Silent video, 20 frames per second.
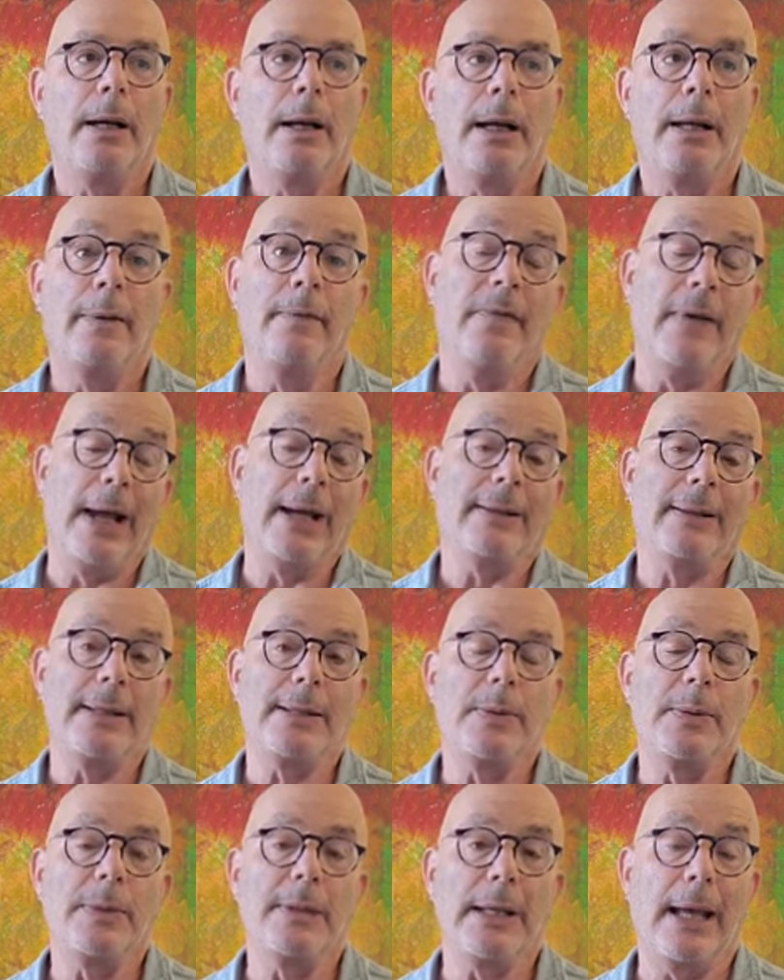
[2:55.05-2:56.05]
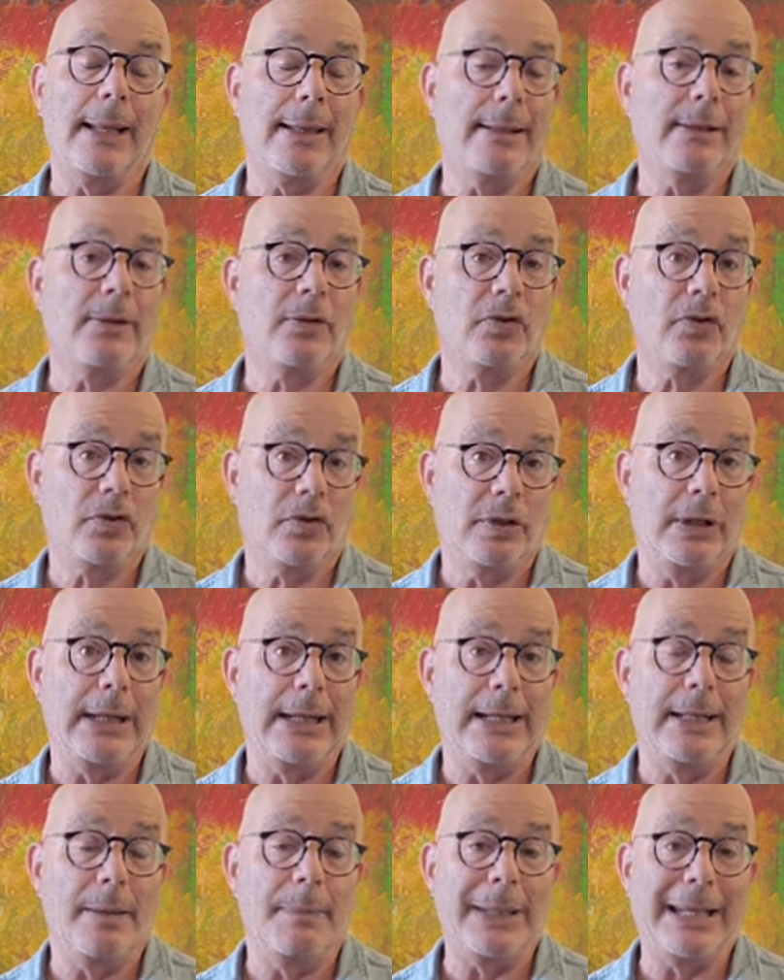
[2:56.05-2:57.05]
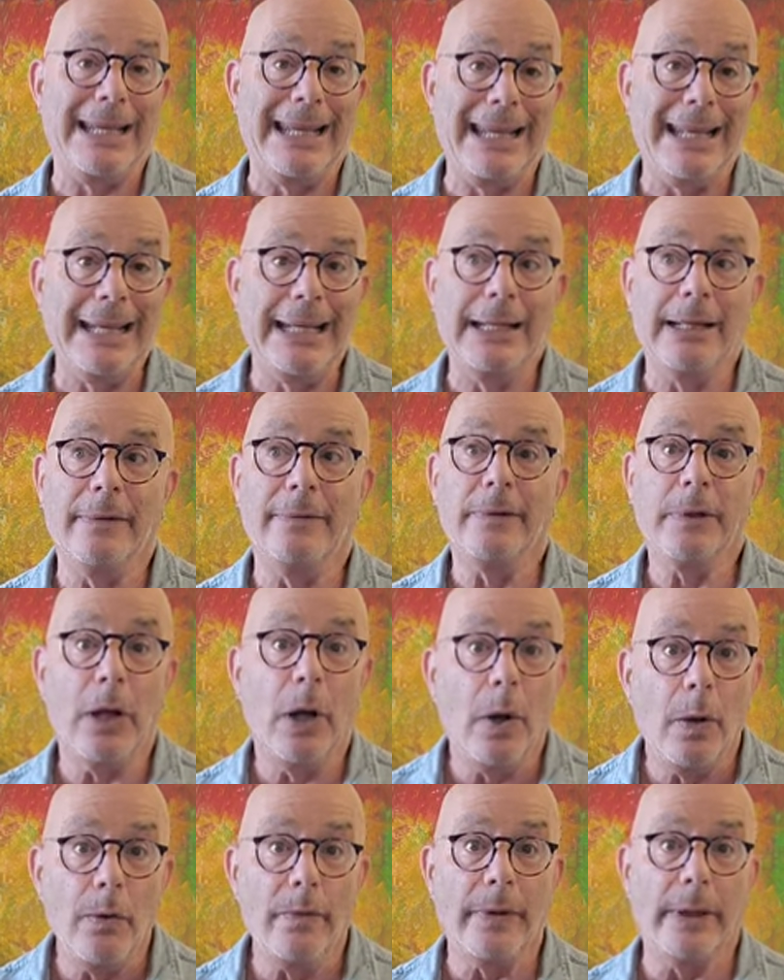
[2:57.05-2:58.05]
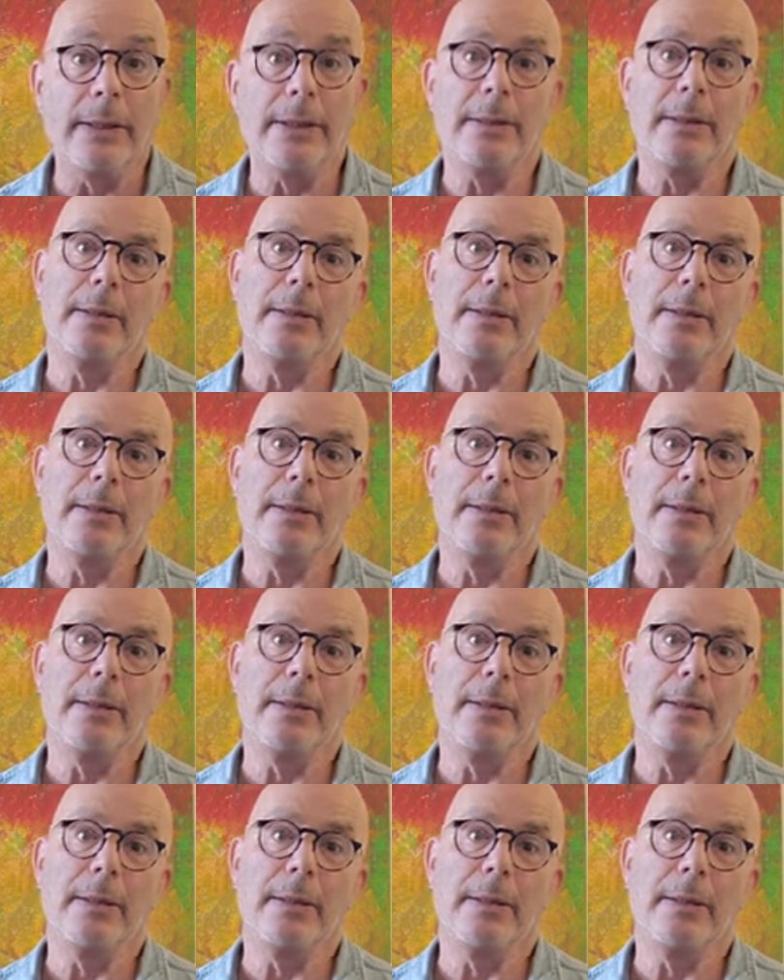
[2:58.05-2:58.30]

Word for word: In fact, this was actually at the beginning of COVID,